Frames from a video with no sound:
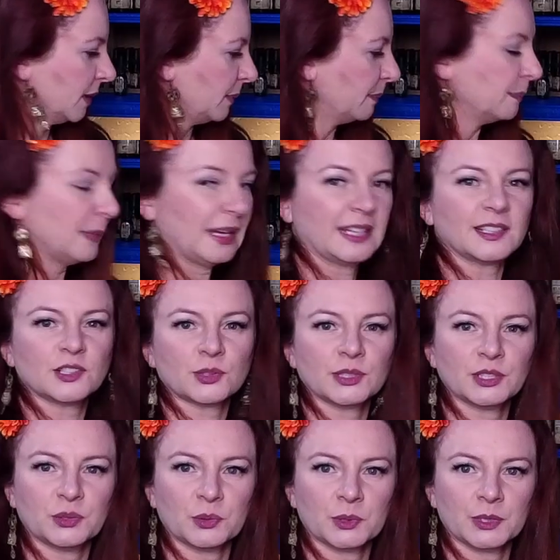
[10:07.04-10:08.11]

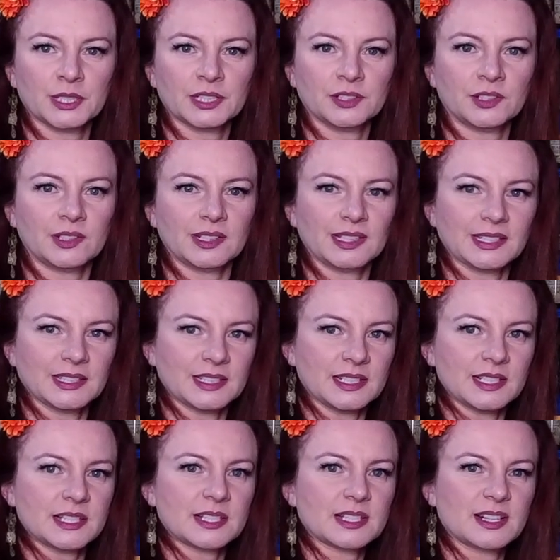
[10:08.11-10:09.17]
Mandarin oil
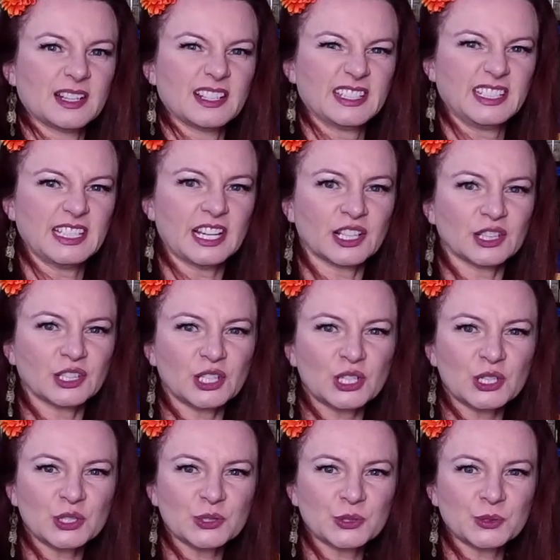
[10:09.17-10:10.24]
is a
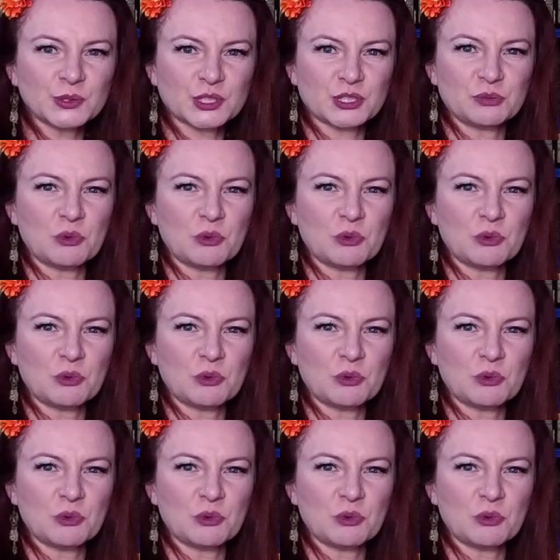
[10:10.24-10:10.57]
yellow to